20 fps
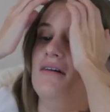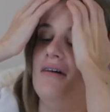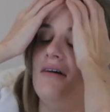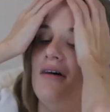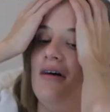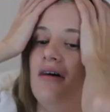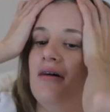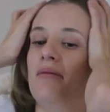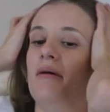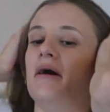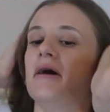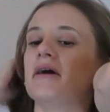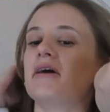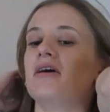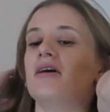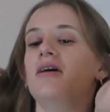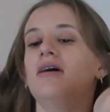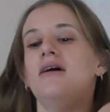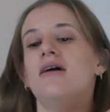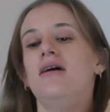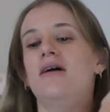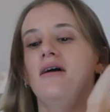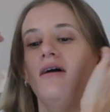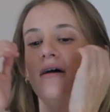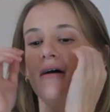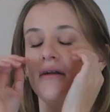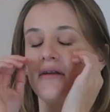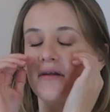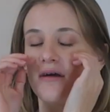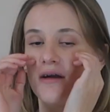Oh my
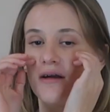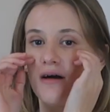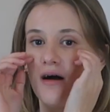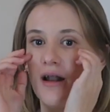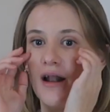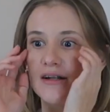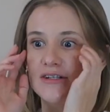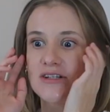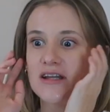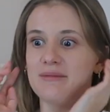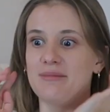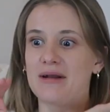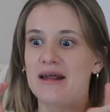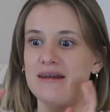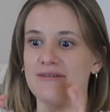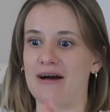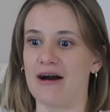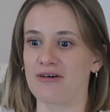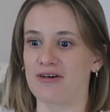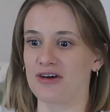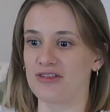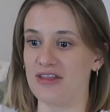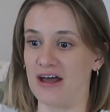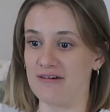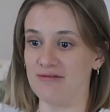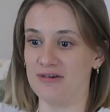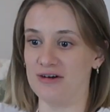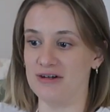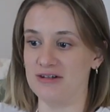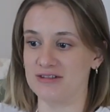God. I can't actually believe how good
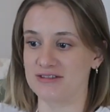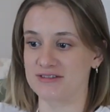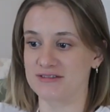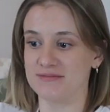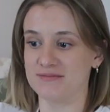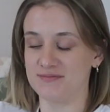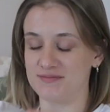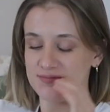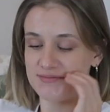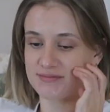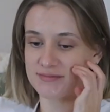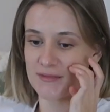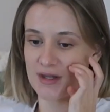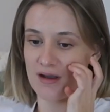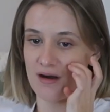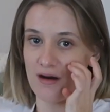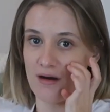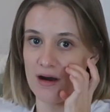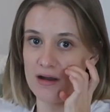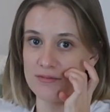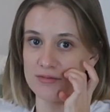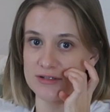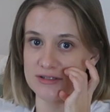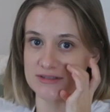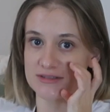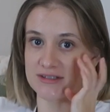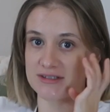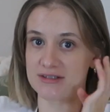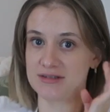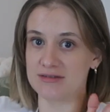that was. I
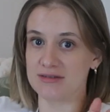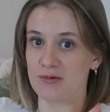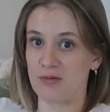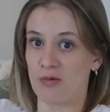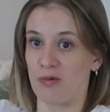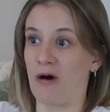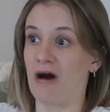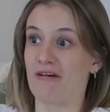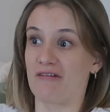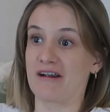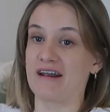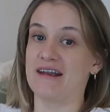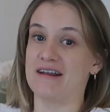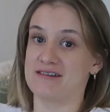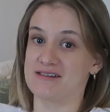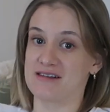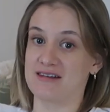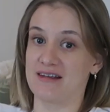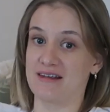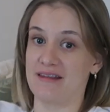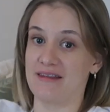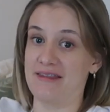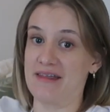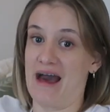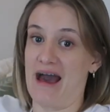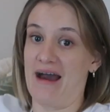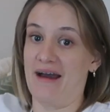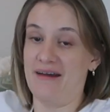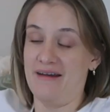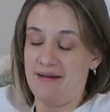was worried
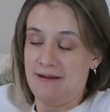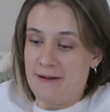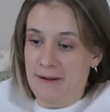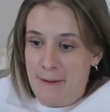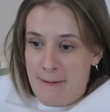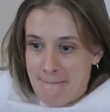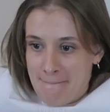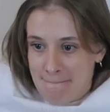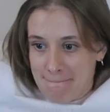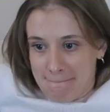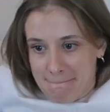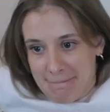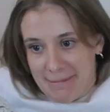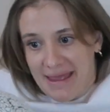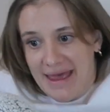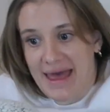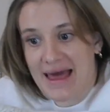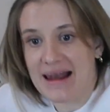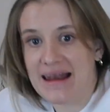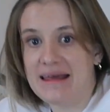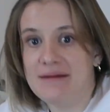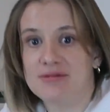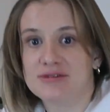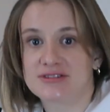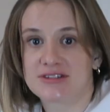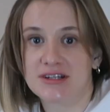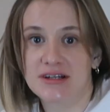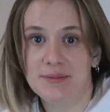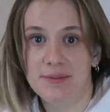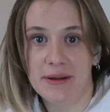that Ellie
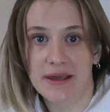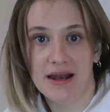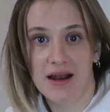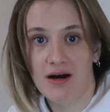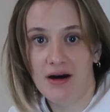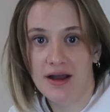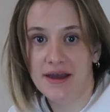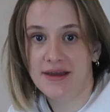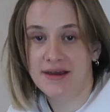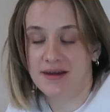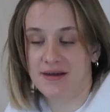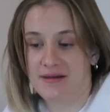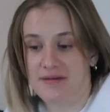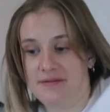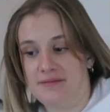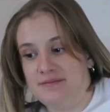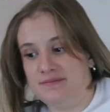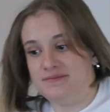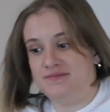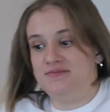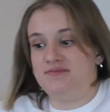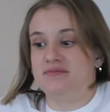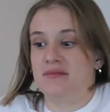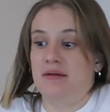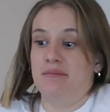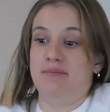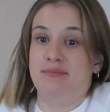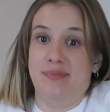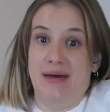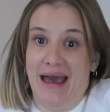was going to be like
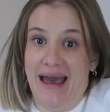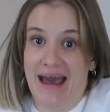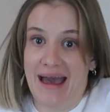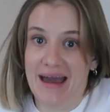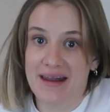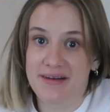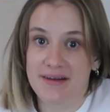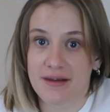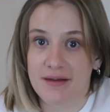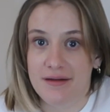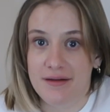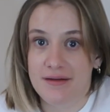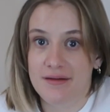bad.